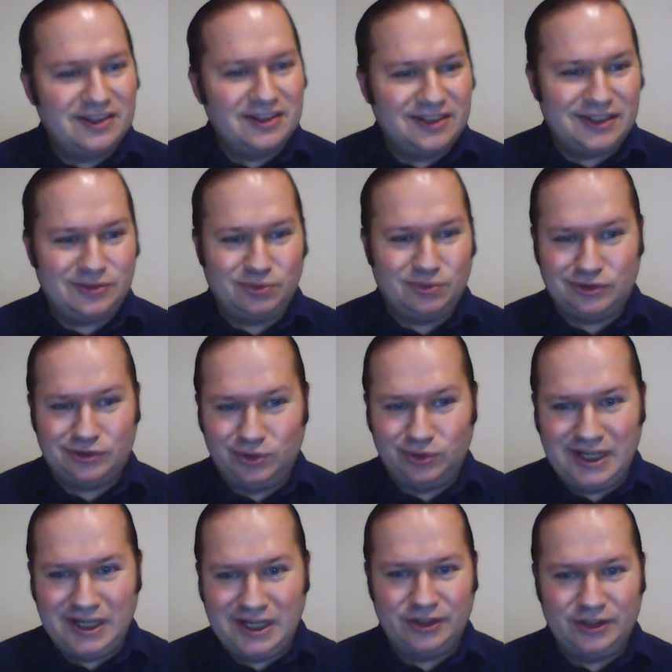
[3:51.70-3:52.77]
that was
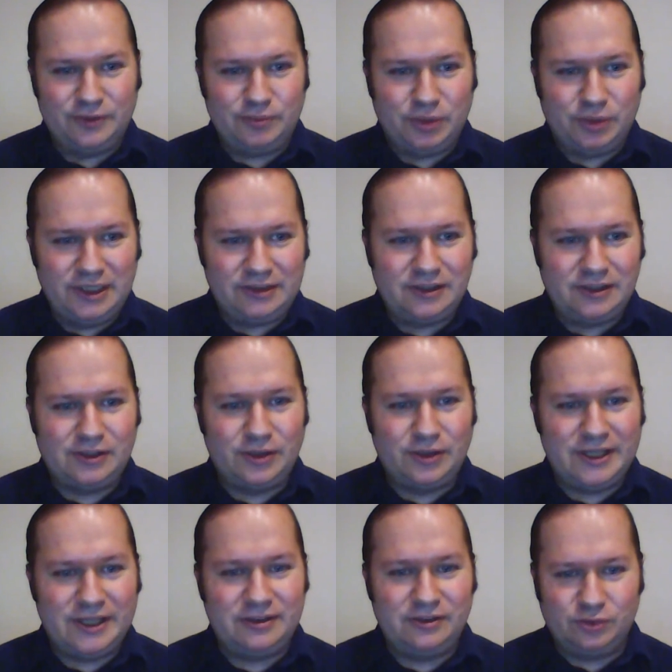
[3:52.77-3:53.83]
really not politically
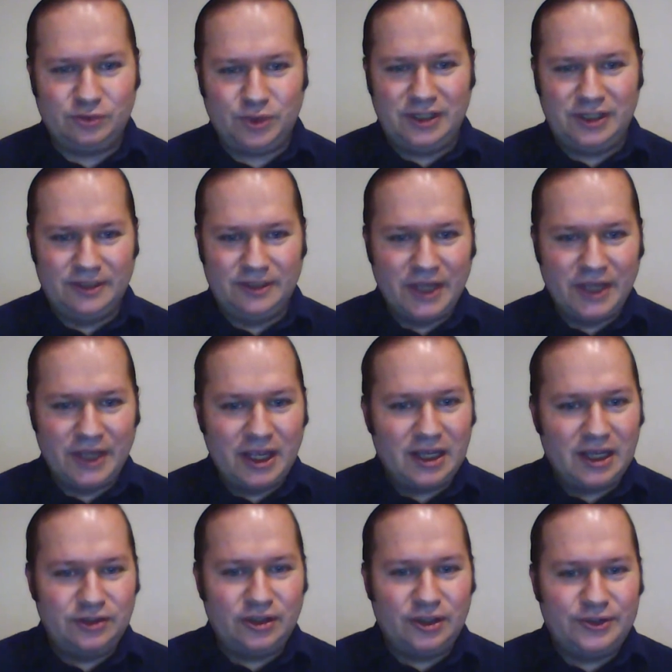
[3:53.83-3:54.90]
correct in Sweden,
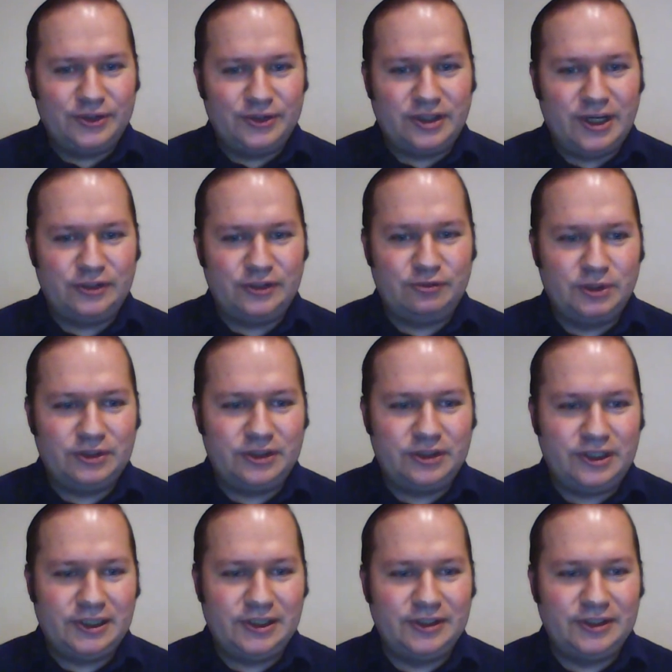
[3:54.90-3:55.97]
and not the kind of
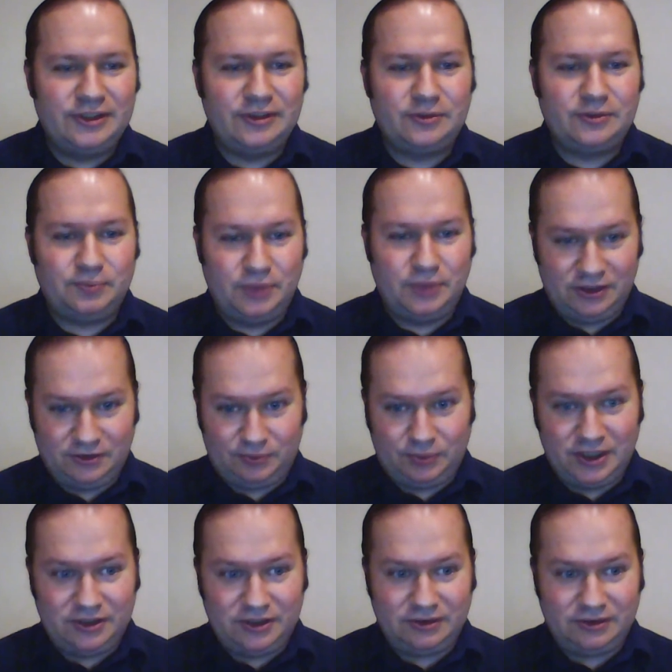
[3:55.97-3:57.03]
material that
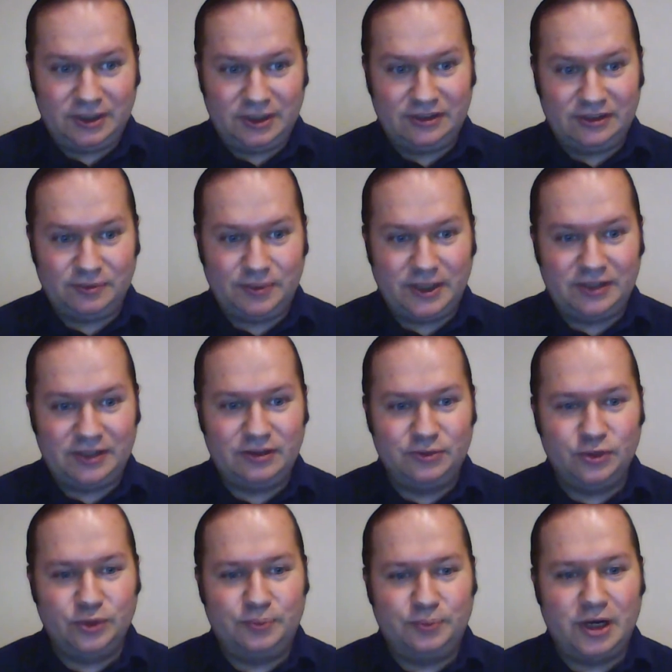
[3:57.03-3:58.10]
Expressen
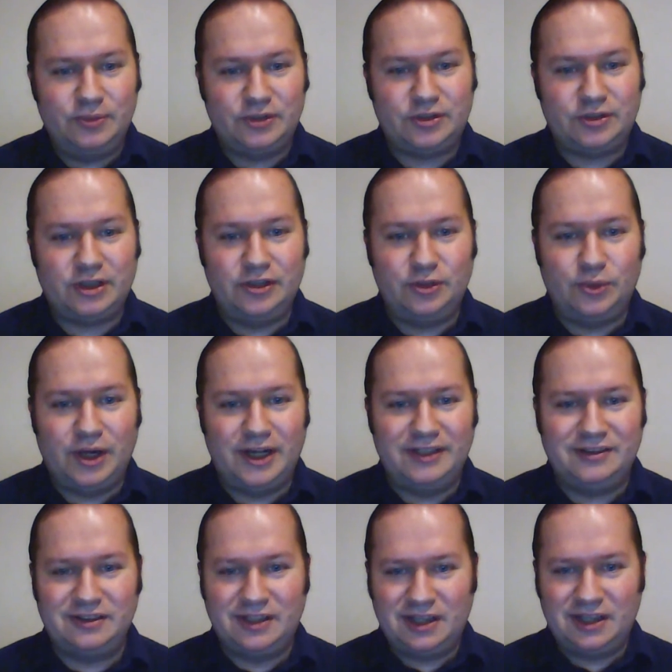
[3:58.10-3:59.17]
would publish
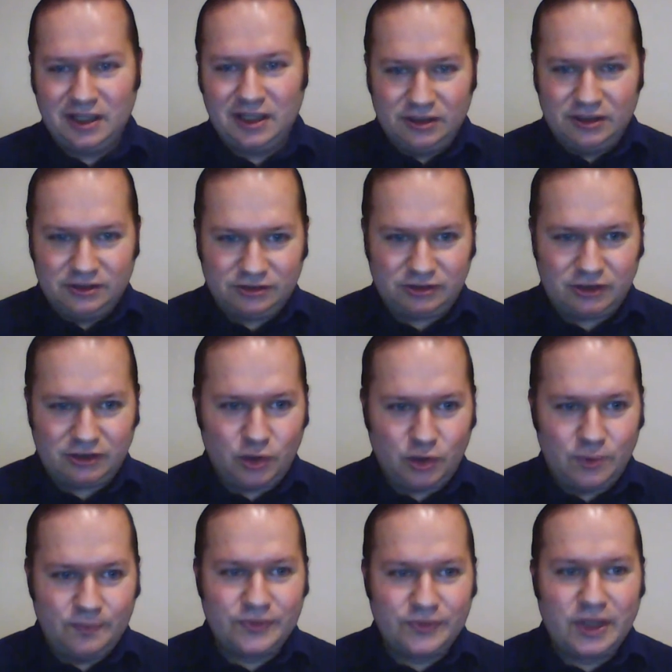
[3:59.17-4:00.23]
otherwise.
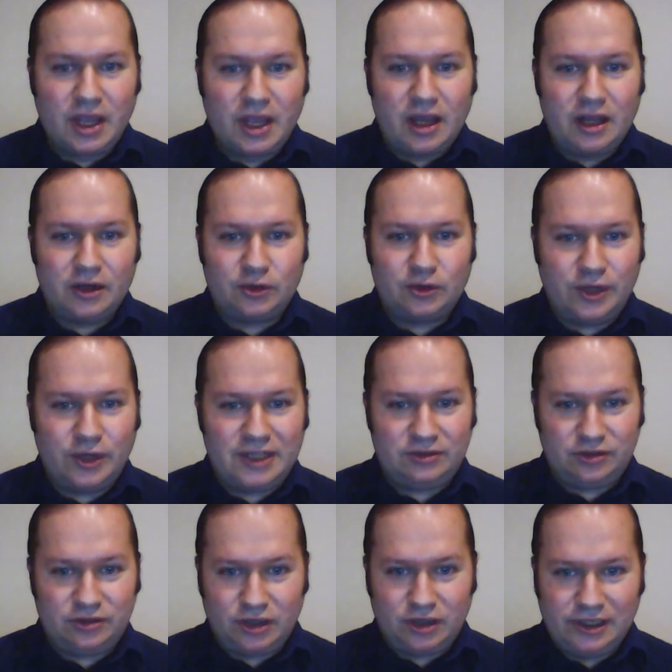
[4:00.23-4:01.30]
So, a great
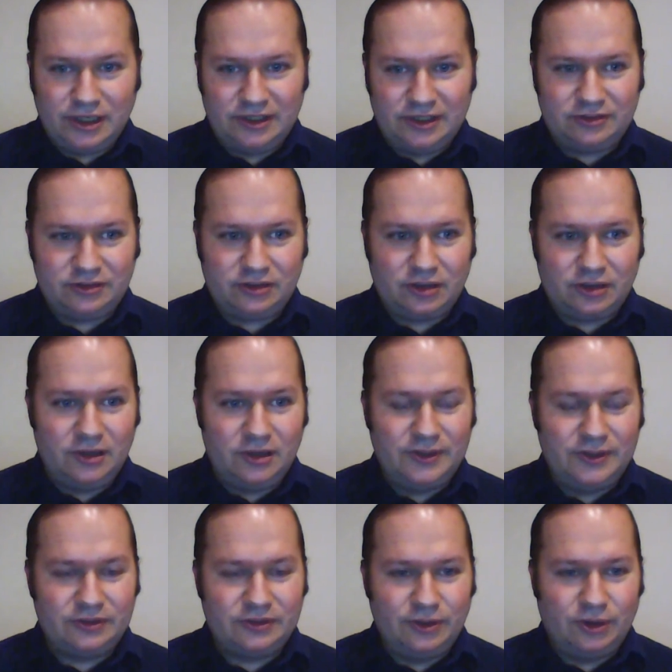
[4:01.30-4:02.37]
journalist,
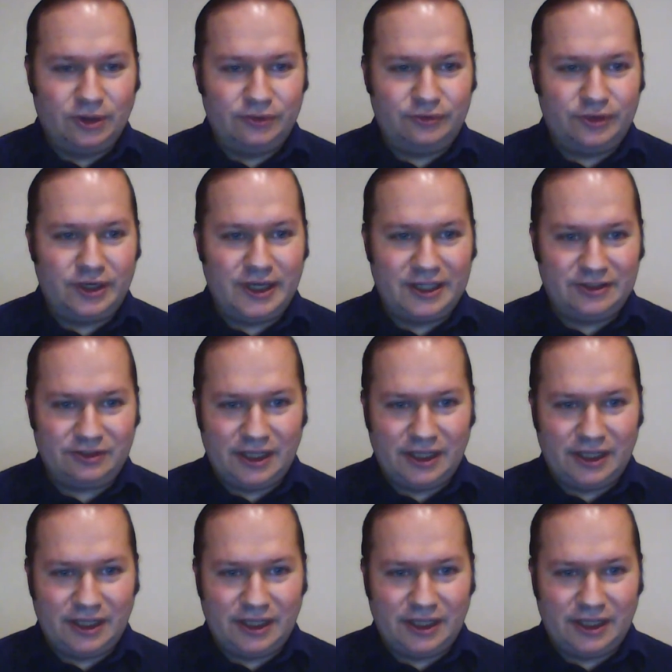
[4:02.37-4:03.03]
columnist, and author has